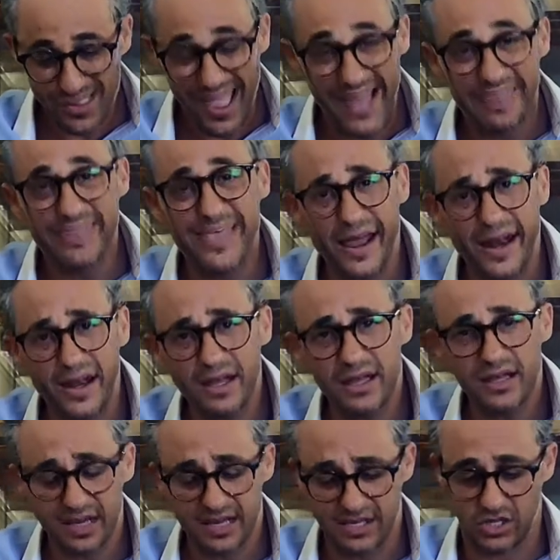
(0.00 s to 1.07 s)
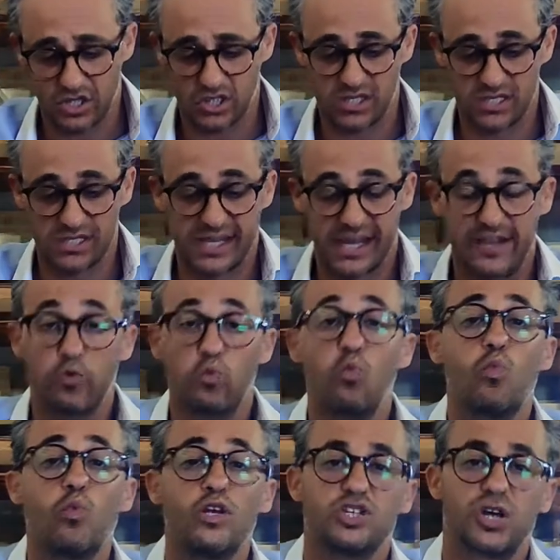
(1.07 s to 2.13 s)
And then he's got to decide
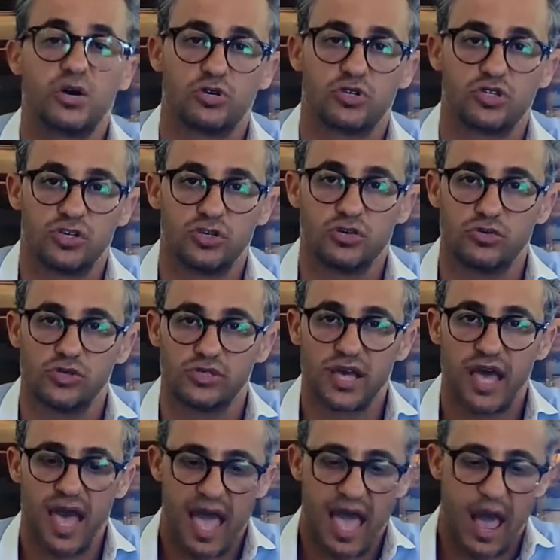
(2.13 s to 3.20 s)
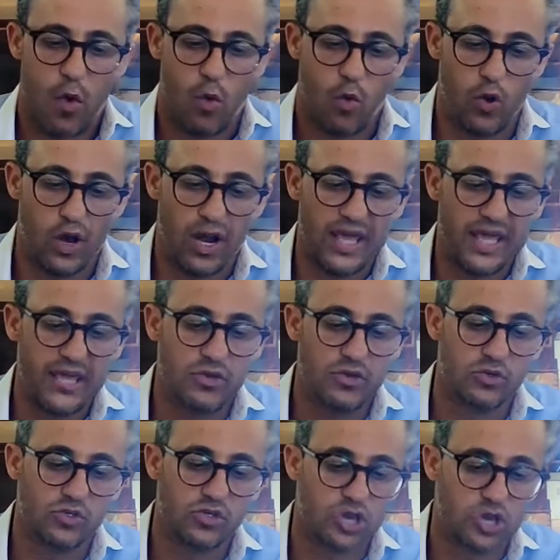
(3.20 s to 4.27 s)
which oak to use. Will he
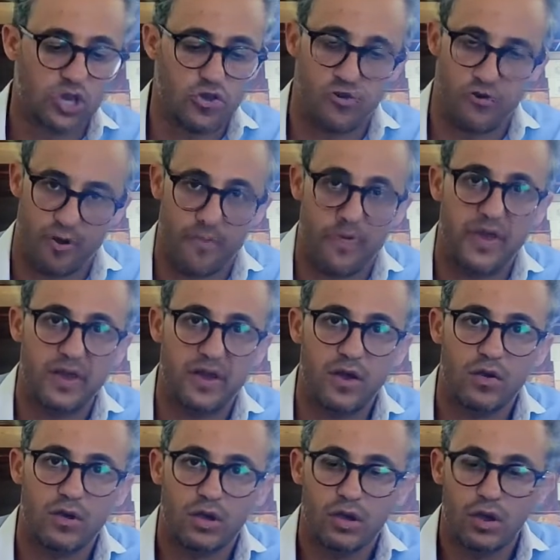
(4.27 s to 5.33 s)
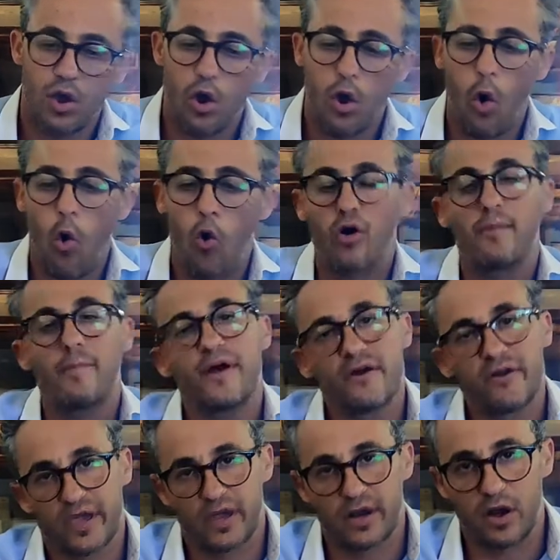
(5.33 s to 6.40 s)
use European oak or
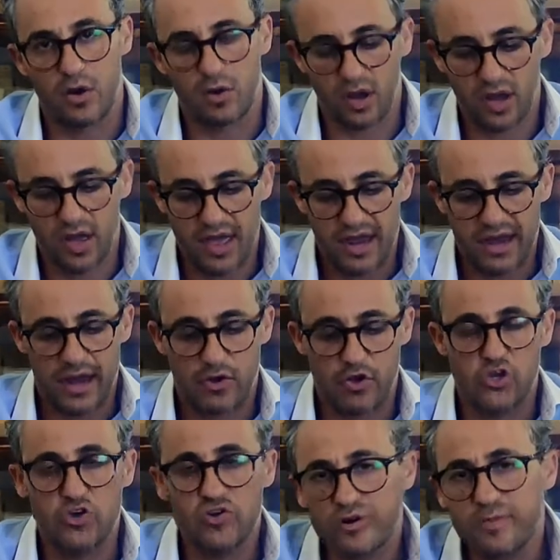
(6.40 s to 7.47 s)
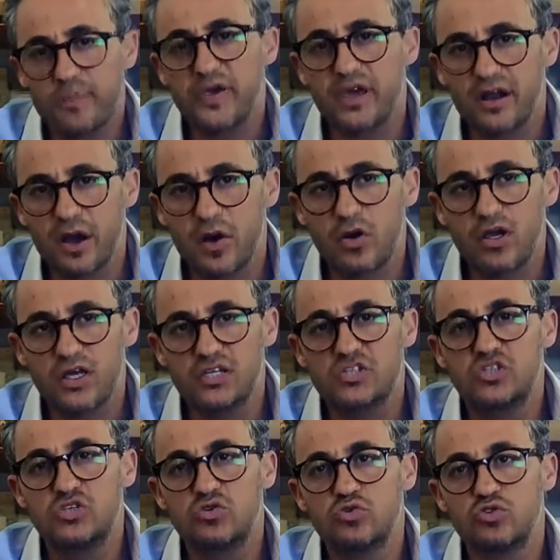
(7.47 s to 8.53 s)
American oak? Now, European oak
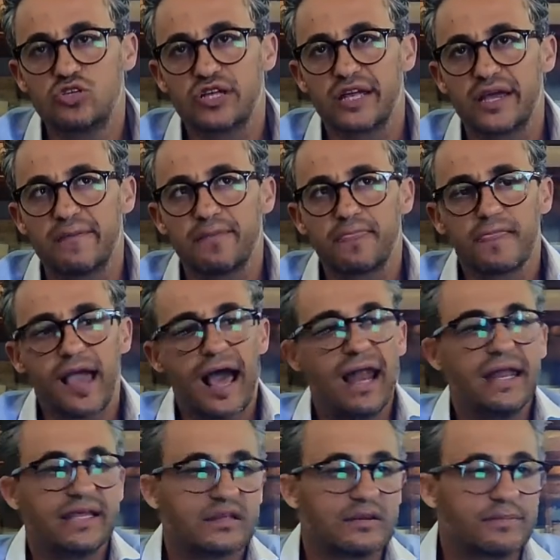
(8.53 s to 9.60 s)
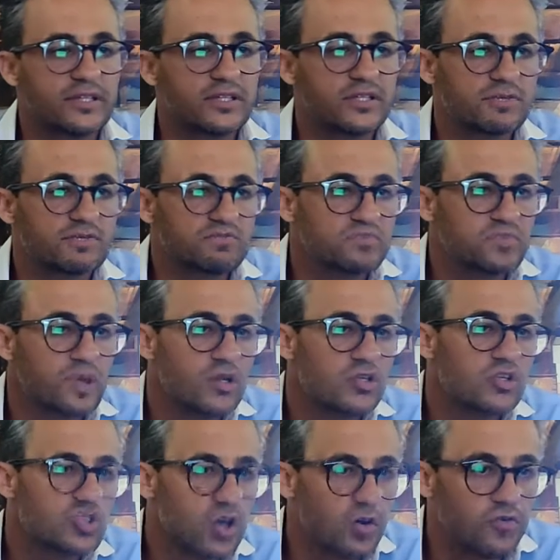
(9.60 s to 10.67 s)
is usually a little bit
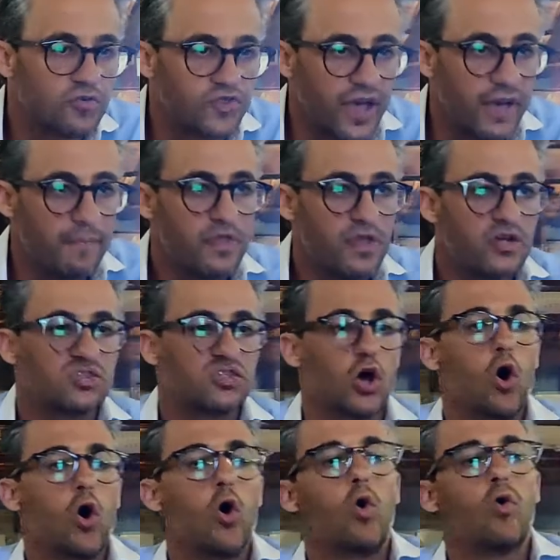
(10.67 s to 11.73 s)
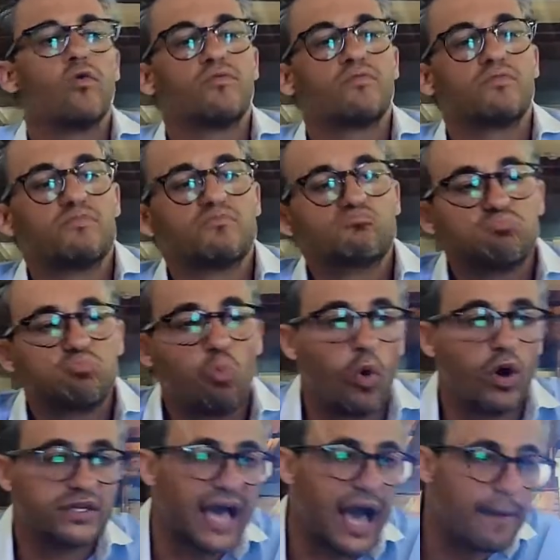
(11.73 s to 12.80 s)
softer, so
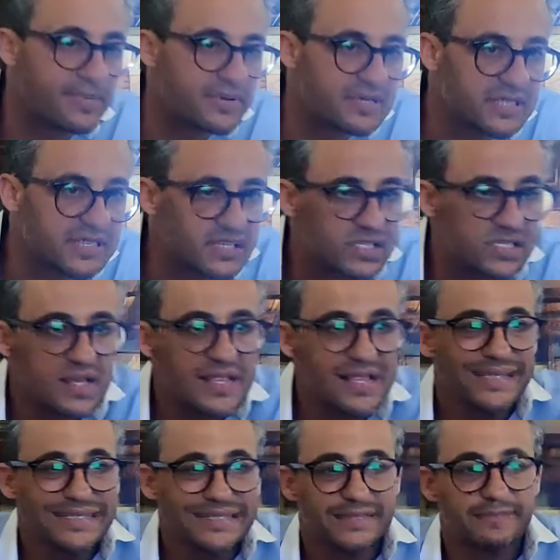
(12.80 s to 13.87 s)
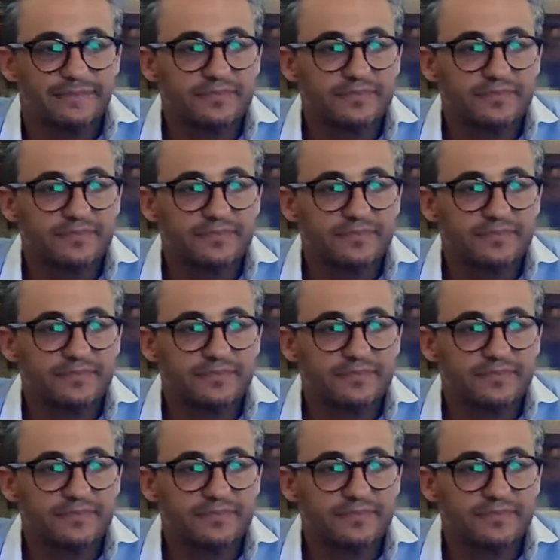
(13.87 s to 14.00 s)
what happens is